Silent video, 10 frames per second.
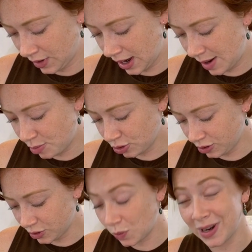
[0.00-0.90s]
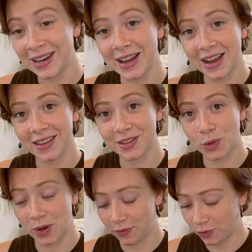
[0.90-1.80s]
April 29th,
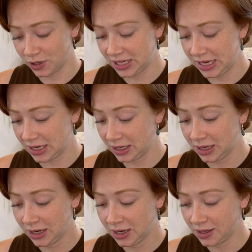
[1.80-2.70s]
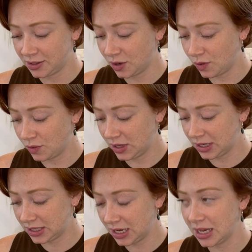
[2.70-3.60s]
2014. So
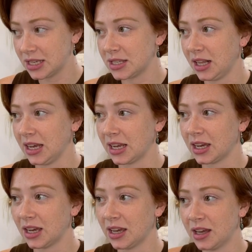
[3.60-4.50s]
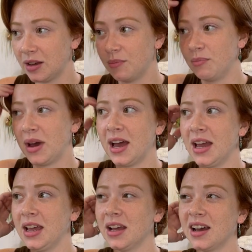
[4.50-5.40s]
this is like
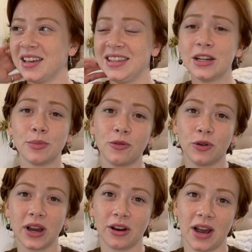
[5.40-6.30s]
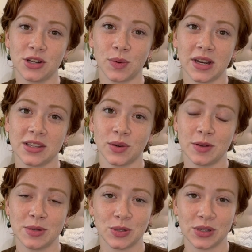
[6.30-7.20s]
a year before I graduated, so I had
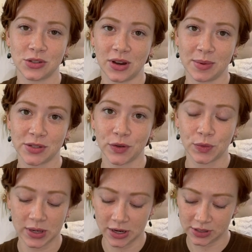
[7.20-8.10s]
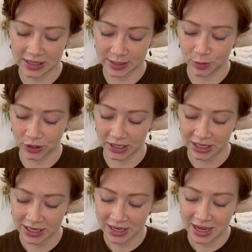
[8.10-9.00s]
been doing ceramics for 3 years at this point,
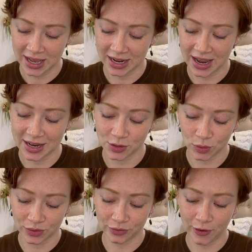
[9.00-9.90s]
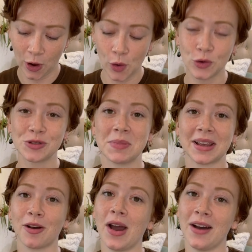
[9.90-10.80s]
and I had sort of honed my
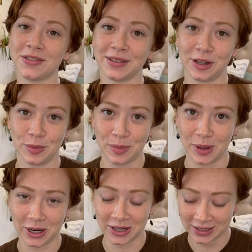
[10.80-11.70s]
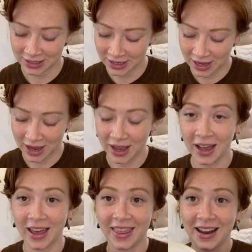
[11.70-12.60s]
craft a little bit better.
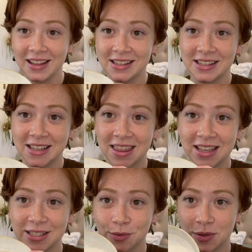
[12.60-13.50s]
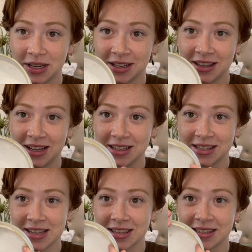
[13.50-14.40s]
And that is this one. That is
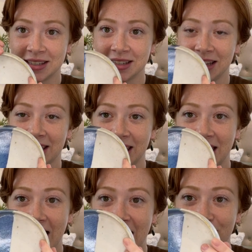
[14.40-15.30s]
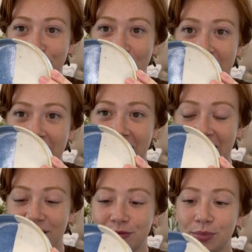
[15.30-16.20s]
this like half white,
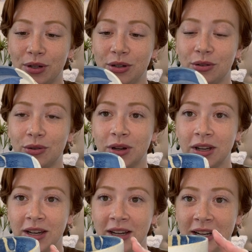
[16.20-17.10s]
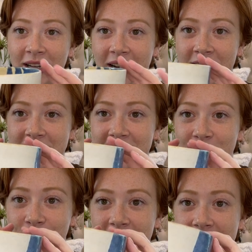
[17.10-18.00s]
half blue, nice
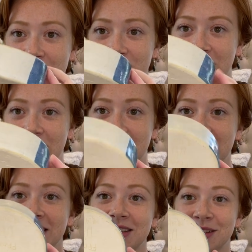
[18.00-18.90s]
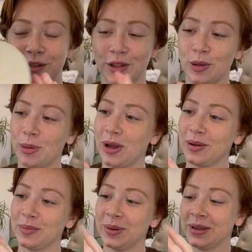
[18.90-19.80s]
little dish like this. On the
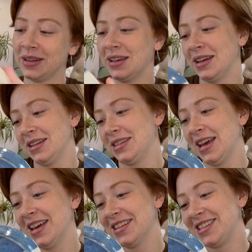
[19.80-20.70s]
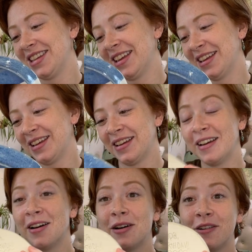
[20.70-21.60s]
bottom, it says,
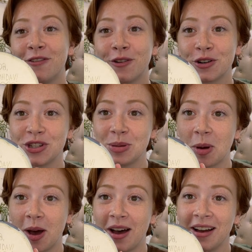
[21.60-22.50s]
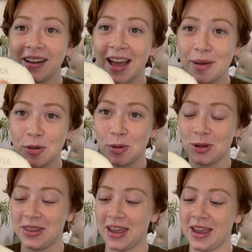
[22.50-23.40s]
"For G-Paw, happy
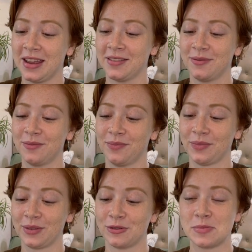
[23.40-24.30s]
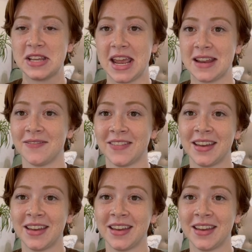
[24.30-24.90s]
birthday," from Tate,